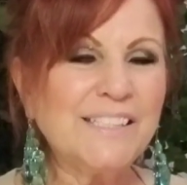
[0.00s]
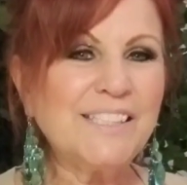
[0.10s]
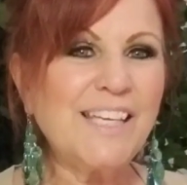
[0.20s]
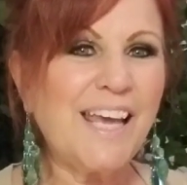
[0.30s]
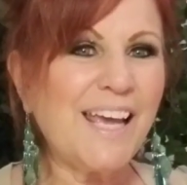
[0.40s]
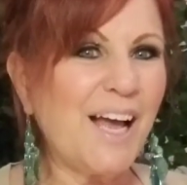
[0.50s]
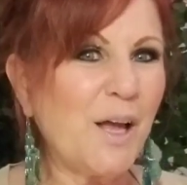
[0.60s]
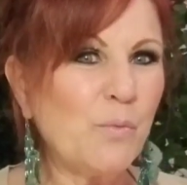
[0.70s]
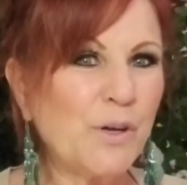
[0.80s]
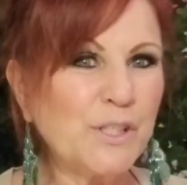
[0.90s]
Today
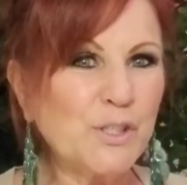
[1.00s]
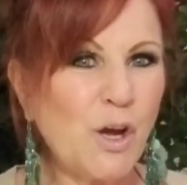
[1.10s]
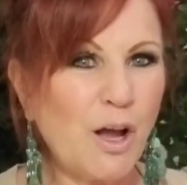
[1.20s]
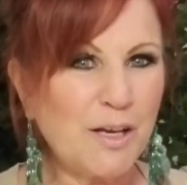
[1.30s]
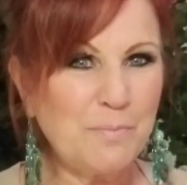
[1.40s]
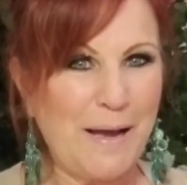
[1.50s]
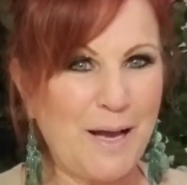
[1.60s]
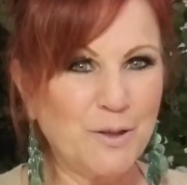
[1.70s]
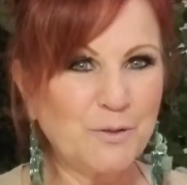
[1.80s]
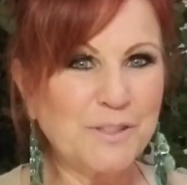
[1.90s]
I want to talk
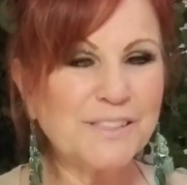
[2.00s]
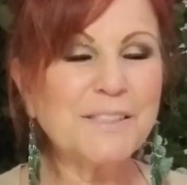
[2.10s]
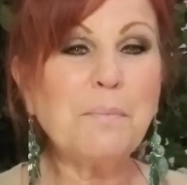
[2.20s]
about